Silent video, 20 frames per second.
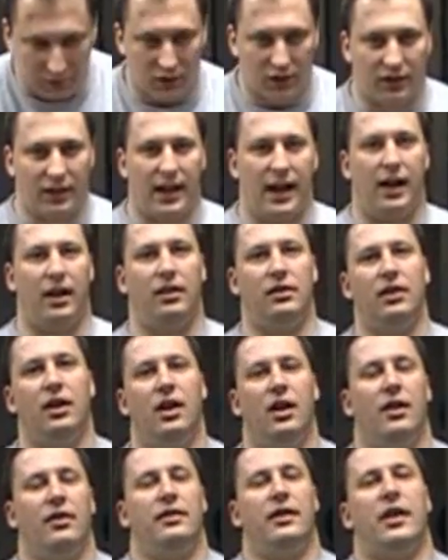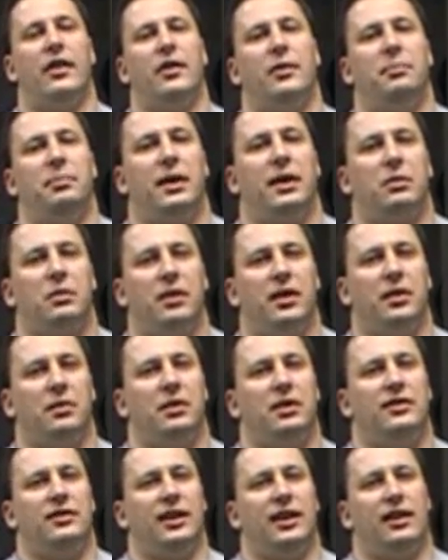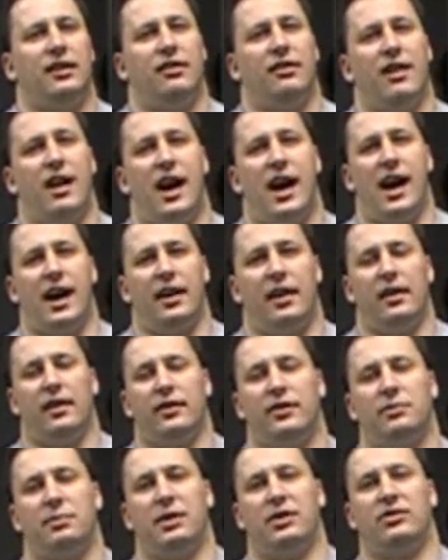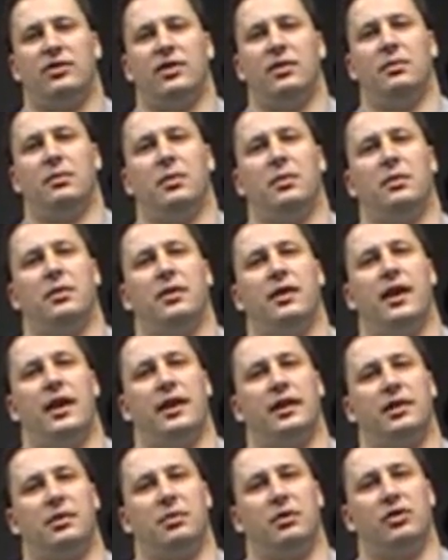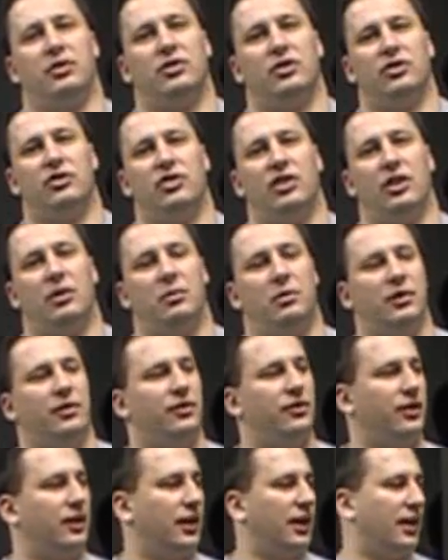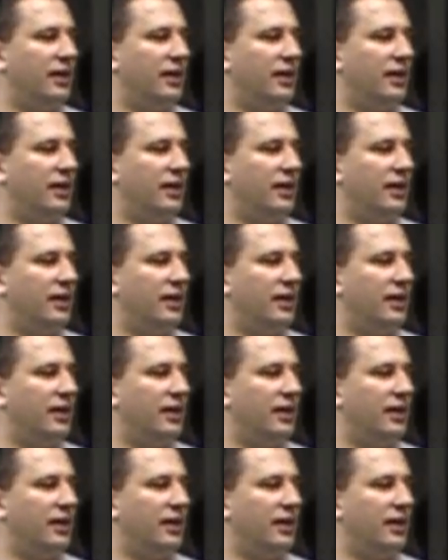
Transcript: pull down. The other big one that we did a lot, especially when we were at a commercial gym, was